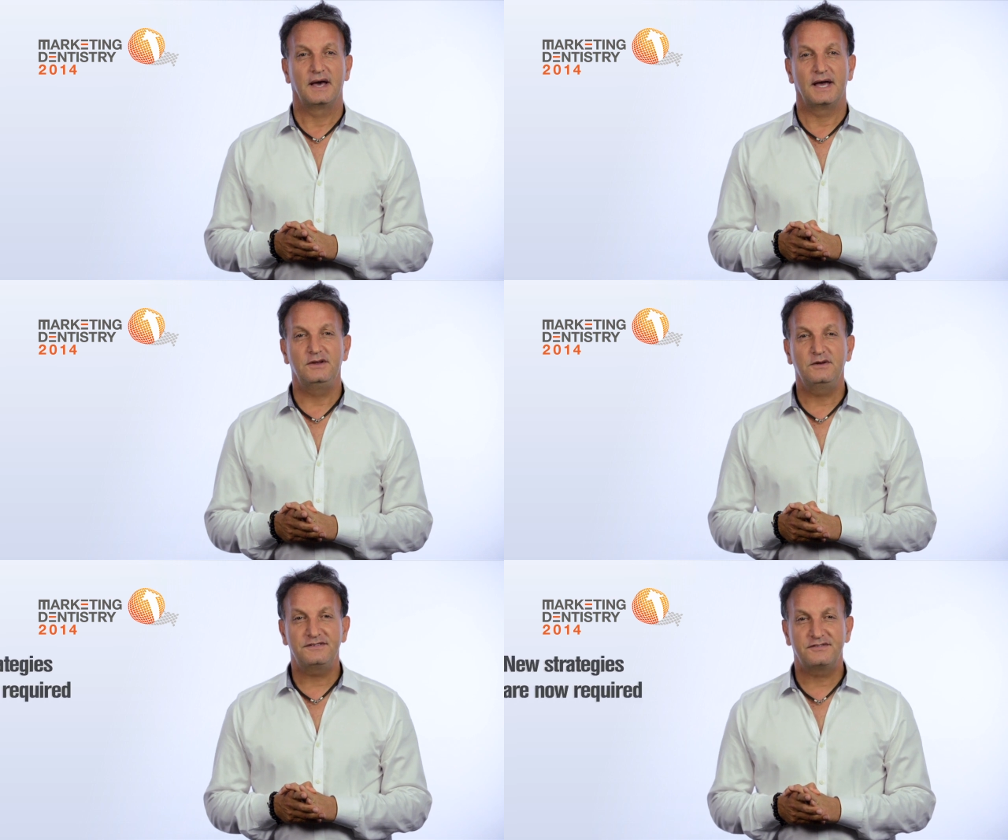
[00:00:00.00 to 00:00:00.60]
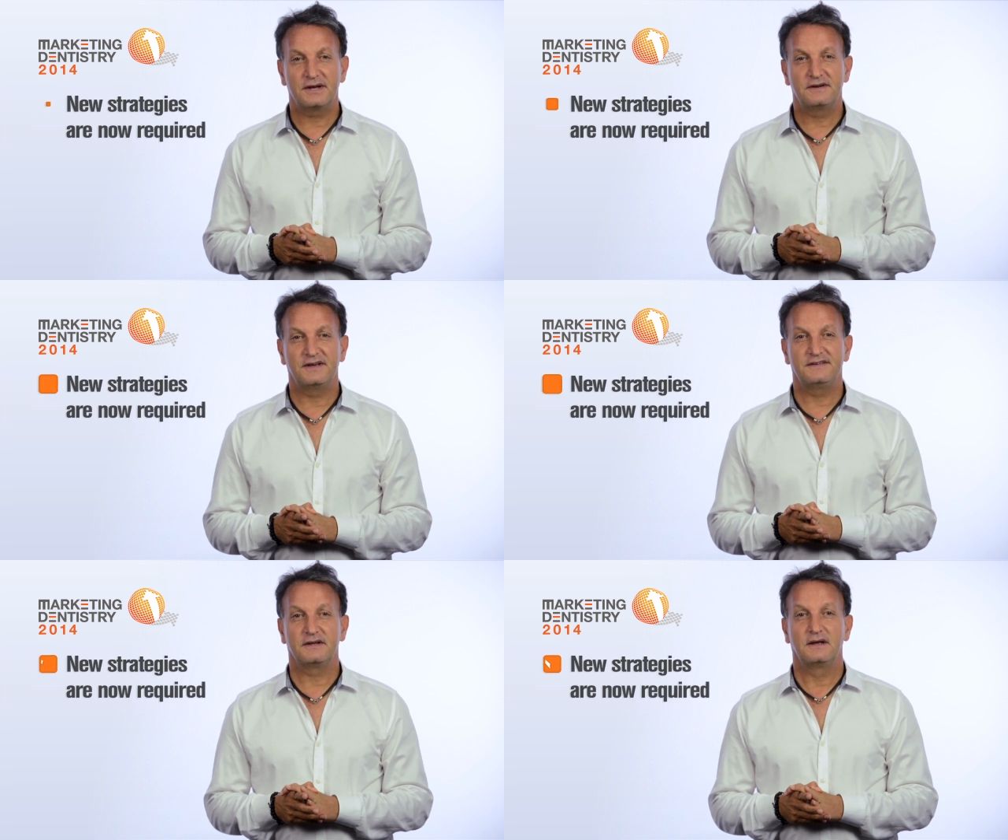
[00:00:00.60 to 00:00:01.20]
and new
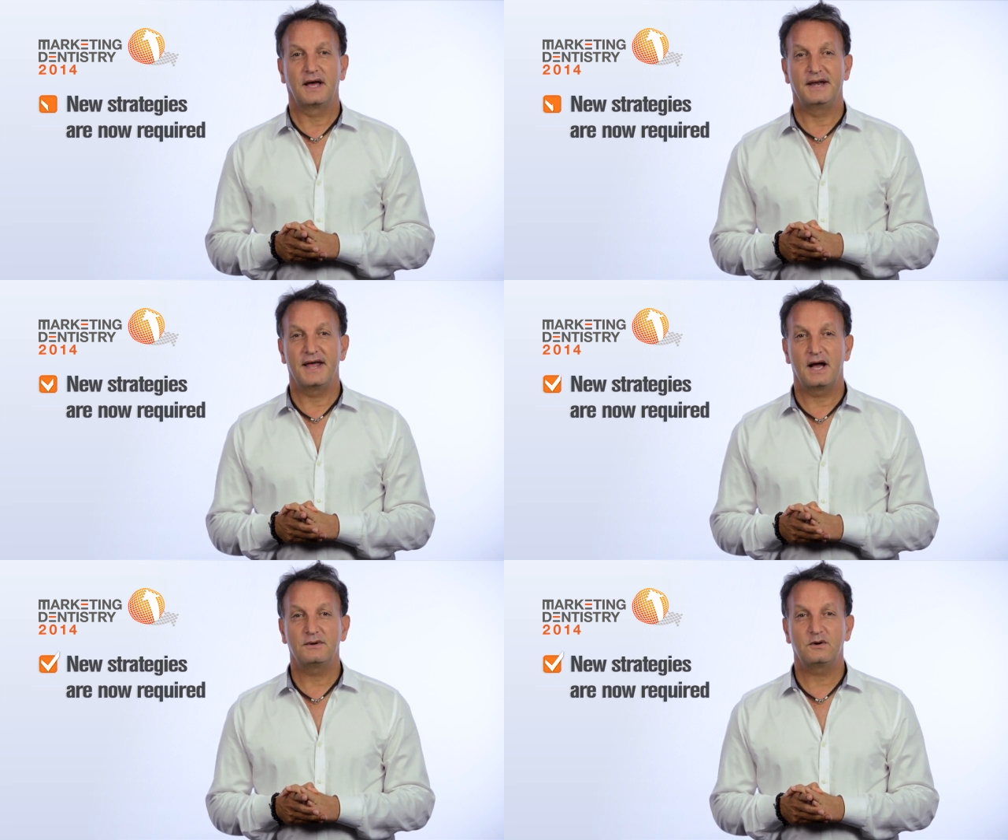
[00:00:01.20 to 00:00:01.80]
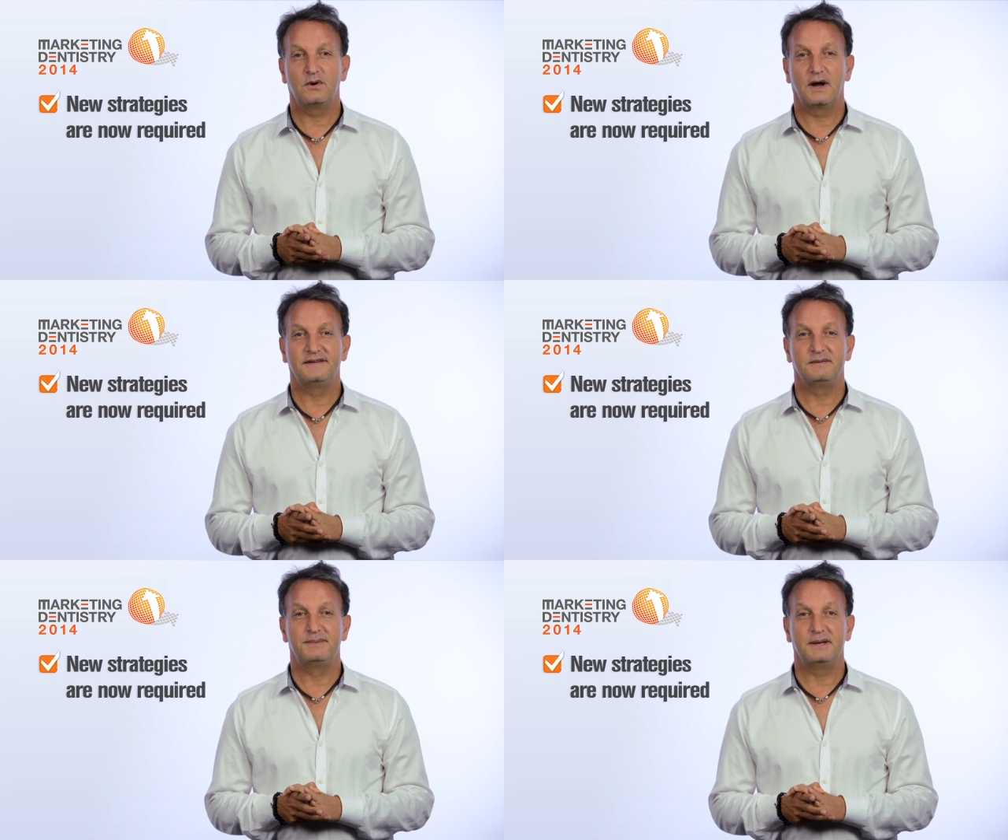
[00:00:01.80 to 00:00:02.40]
strategies are now
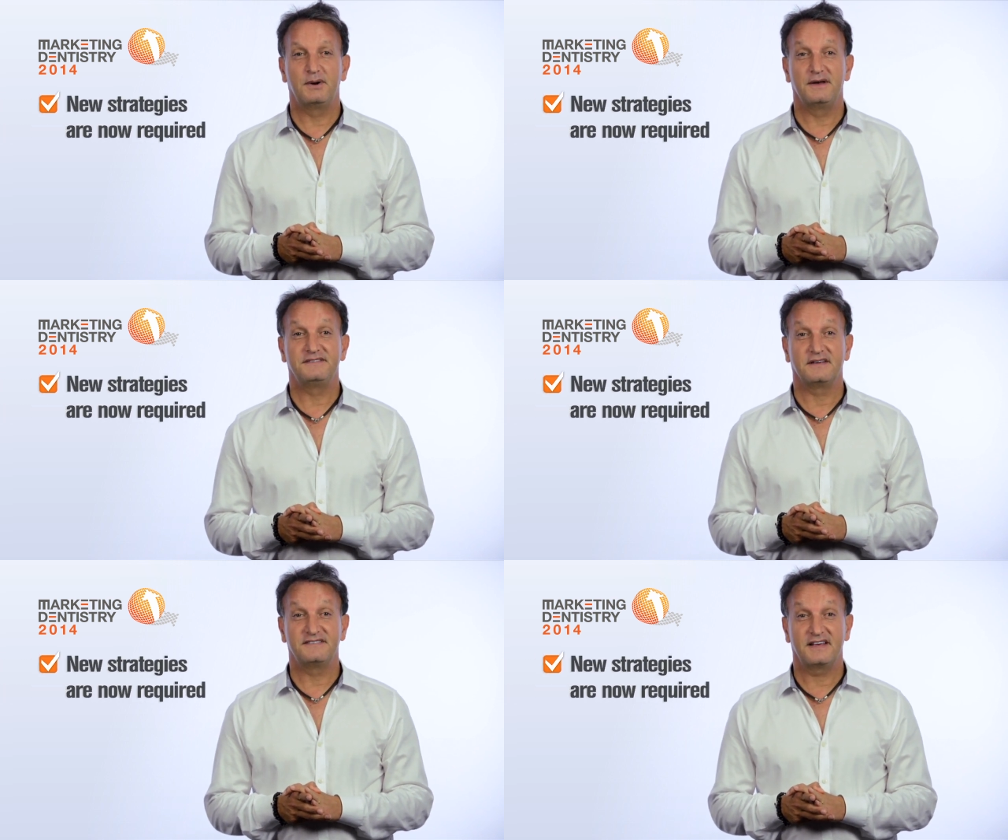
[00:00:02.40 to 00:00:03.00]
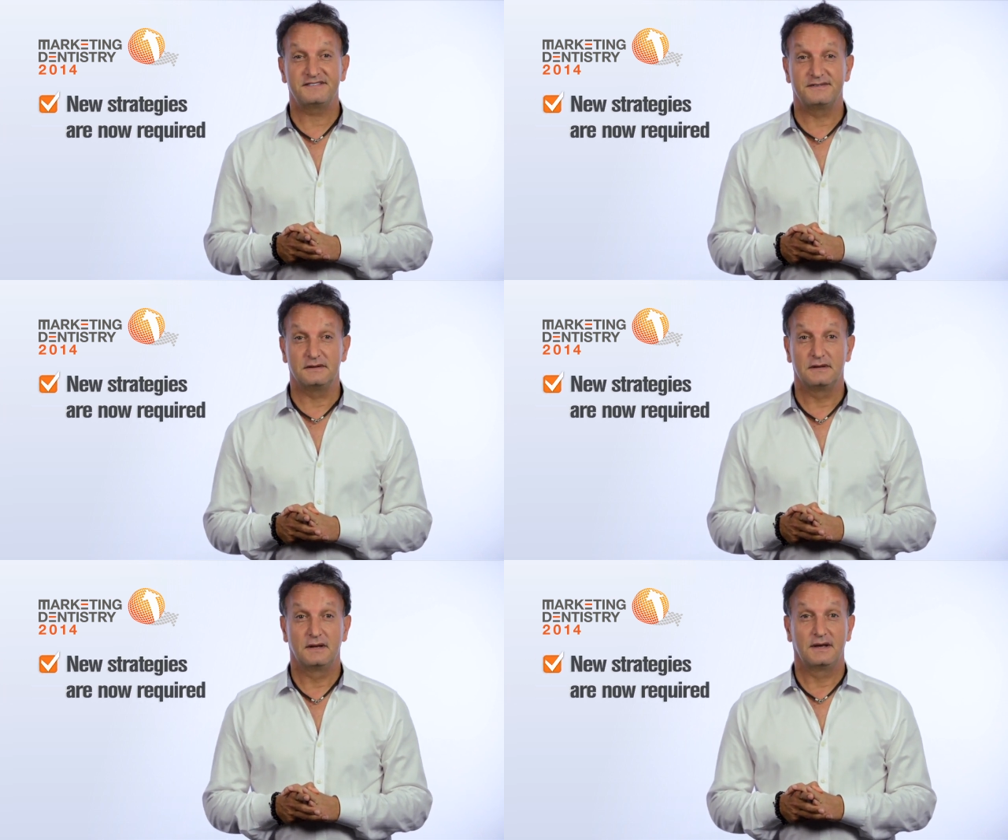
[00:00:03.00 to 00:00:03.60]
required to be both successful
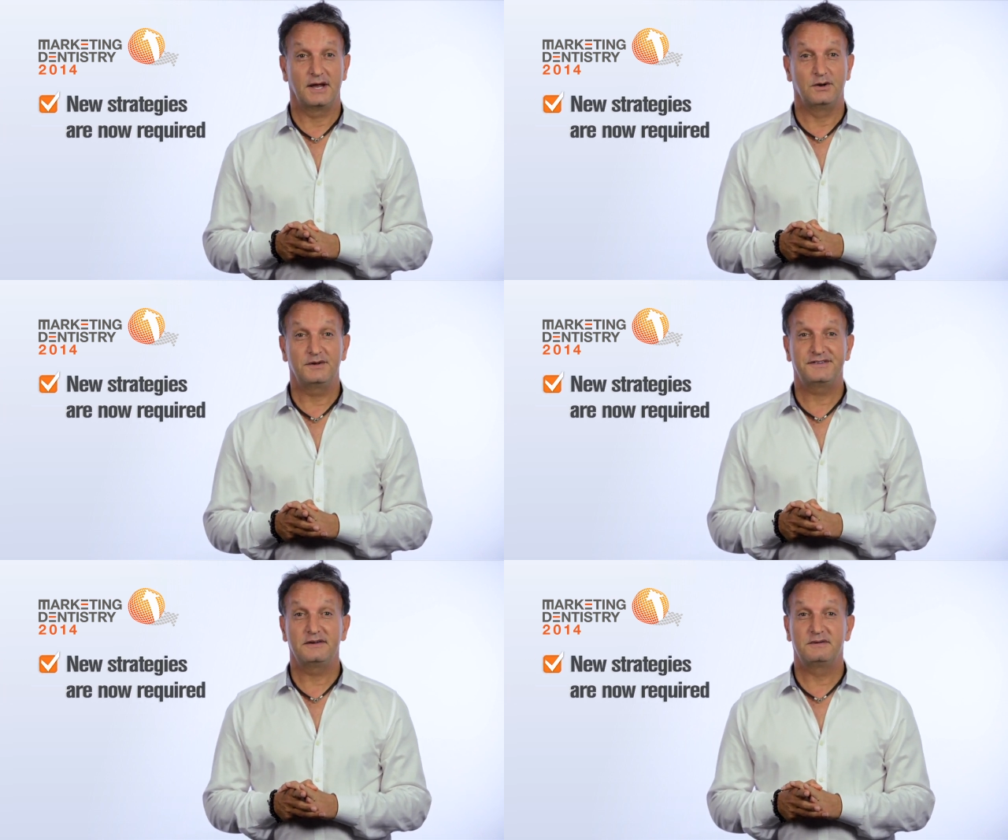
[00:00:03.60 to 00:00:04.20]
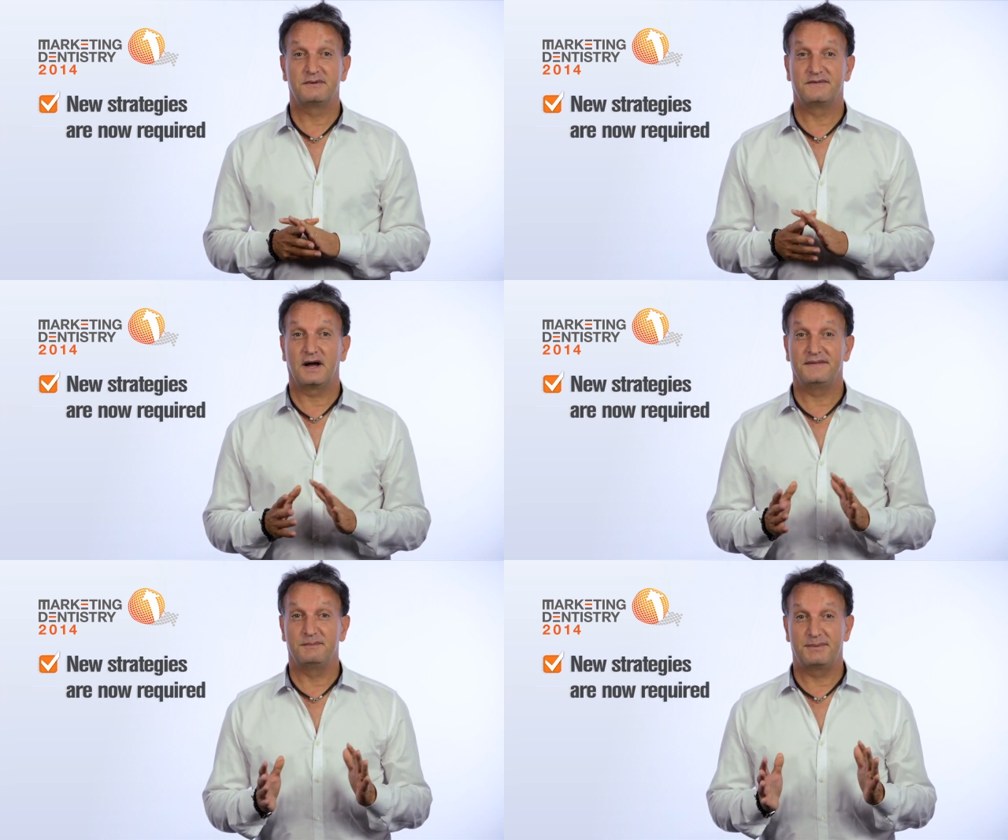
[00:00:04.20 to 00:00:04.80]
and also to
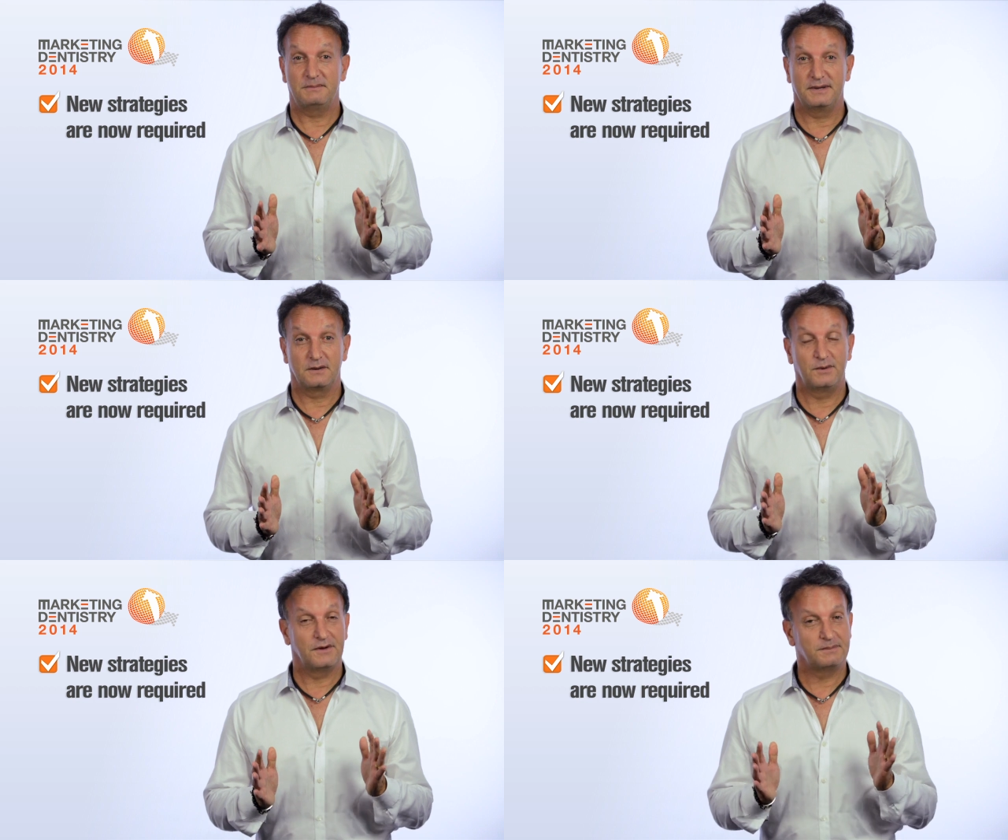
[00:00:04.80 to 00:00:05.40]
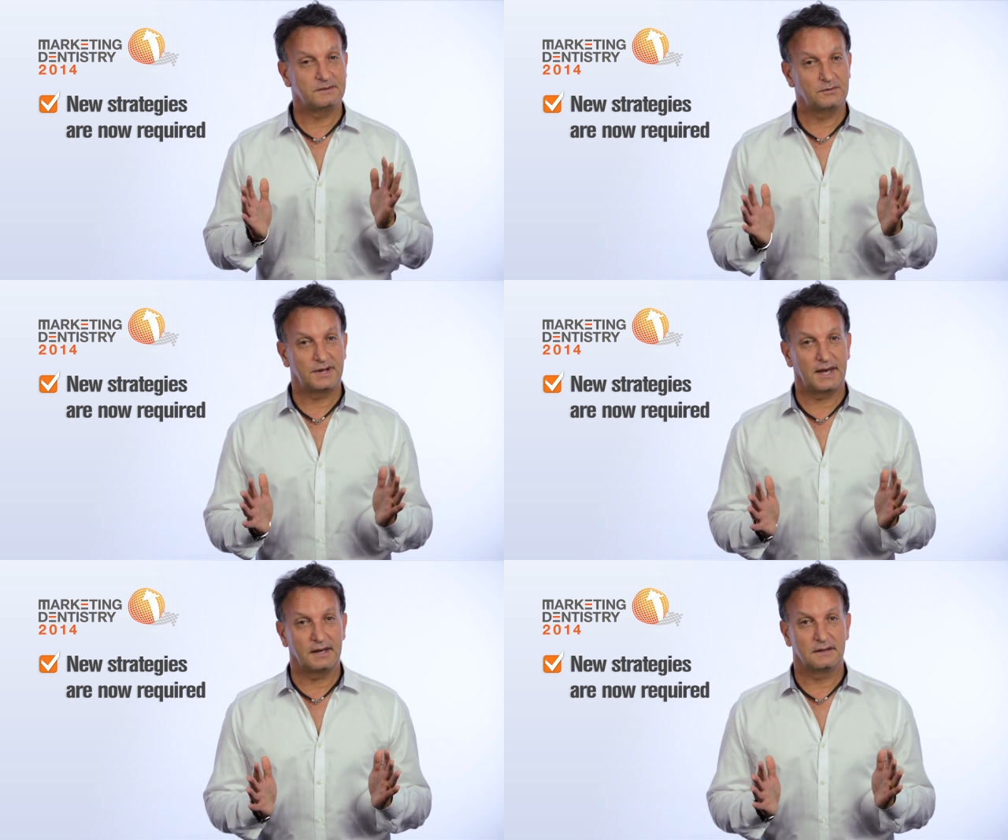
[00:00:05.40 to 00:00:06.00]
provide the public with optimal
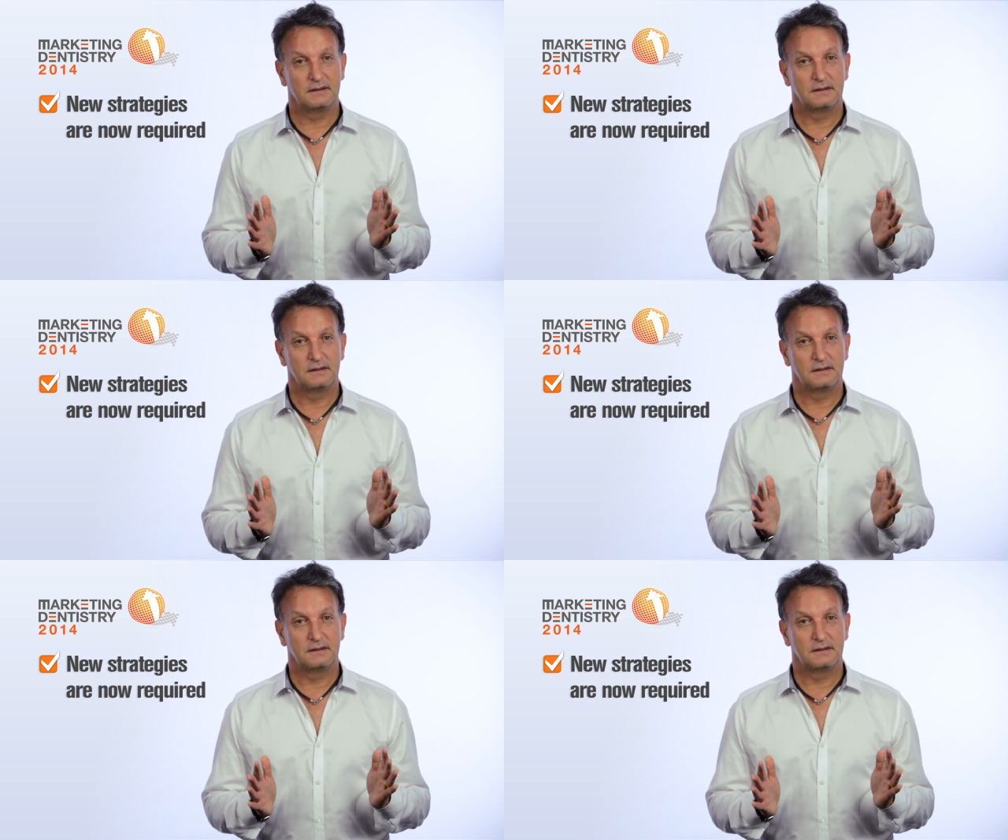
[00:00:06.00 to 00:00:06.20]
care.